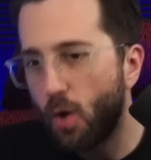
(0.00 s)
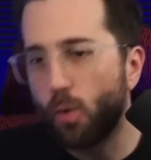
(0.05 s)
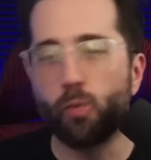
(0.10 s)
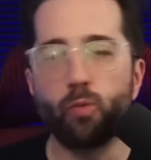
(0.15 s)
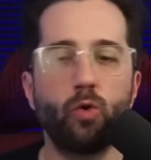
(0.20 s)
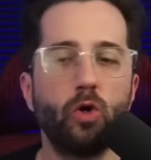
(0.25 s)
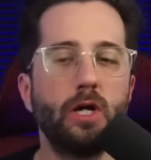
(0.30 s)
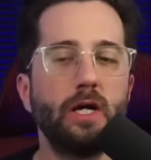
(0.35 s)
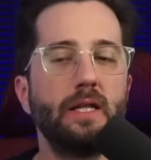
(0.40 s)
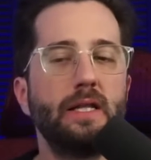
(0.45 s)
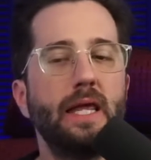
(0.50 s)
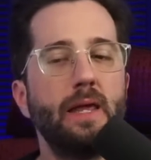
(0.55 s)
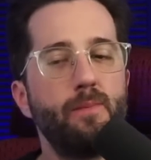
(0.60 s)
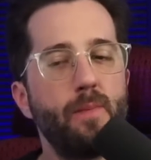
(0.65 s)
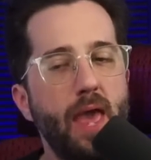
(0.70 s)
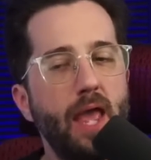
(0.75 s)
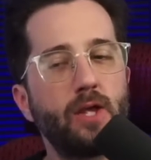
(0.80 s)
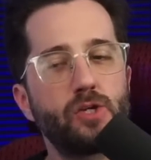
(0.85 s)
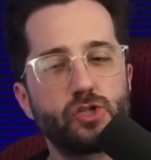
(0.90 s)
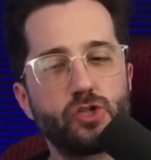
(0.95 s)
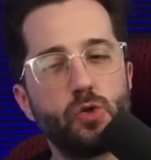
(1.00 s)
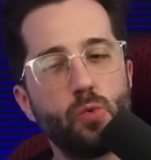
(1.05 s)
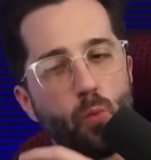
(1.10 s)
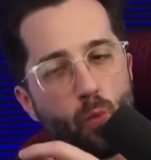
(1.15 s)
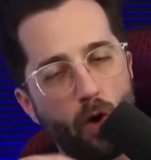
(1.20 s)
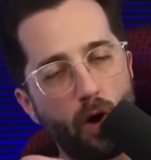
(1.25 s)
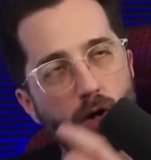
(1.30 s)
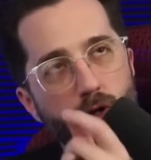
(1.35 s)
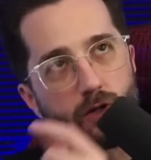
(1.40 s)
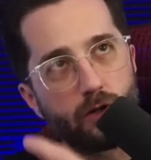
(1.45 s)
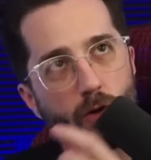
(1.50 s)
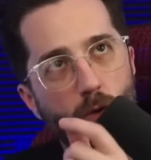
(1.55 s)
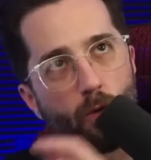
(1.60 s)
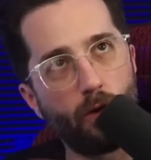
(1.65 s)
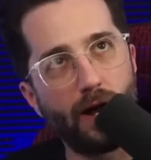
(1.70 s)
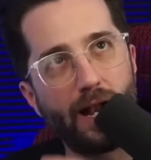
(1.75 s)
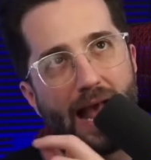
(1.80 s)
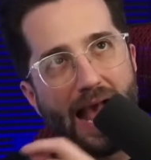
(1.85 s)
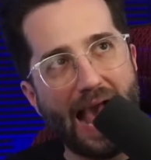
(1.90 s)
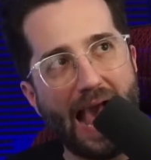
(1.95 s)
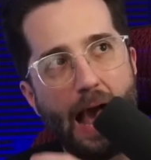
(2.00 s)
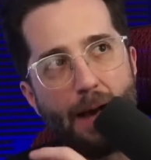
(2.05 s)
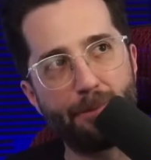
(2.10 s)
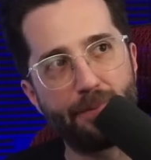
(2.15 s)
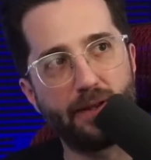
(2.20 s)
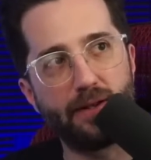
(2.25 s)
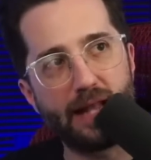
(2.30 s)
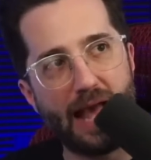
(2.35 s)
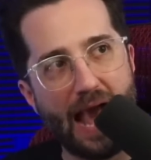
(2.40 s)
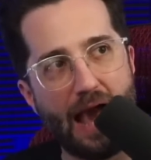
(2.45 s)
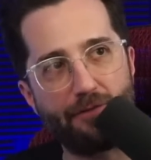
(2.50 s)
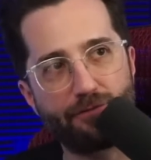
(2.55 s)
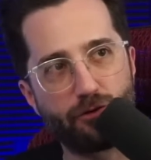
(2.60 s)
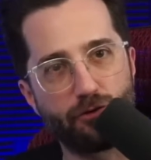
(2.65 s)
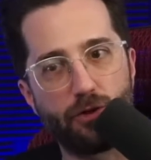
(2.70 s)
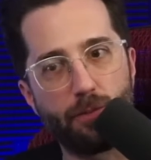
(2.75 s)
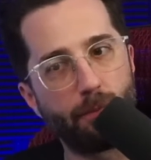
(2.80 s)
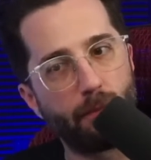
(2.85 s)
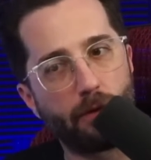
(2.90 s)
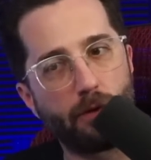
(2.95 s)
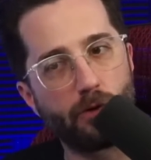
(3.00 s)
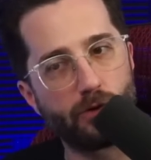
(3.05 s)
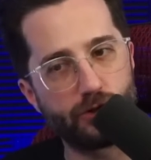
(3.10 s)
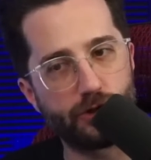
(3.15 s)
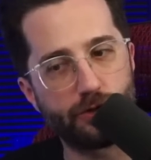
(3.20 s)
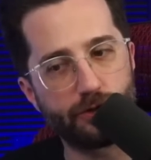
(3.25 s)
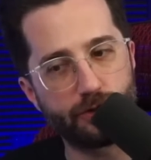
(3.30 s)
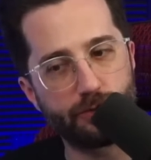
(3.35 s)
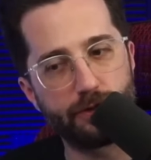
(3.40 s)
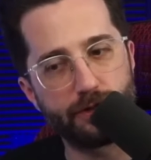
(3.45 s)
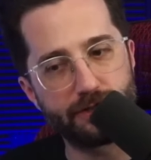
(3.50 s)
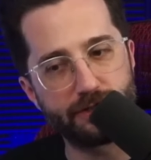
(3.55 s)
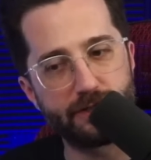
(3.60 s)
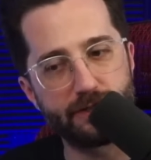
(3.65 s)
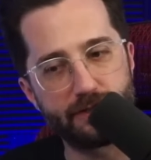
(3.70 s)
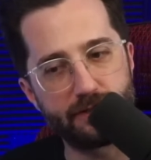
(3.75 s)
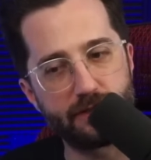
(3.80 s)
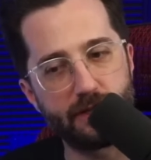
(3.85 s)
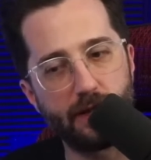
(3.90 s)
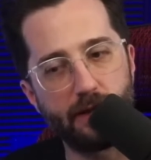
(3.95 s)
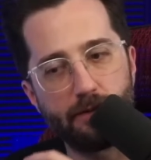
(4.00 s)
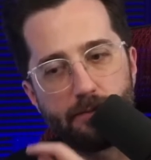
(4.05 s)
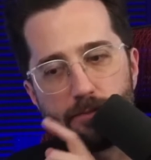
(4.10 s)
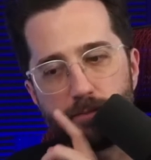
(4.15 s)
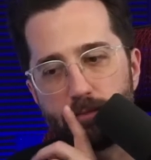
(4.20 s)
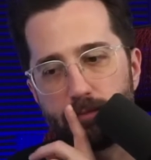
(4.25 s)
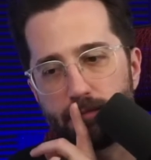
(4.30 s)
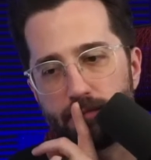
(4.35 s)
Really makes you wonder what happened after the merger, Twisted Sin.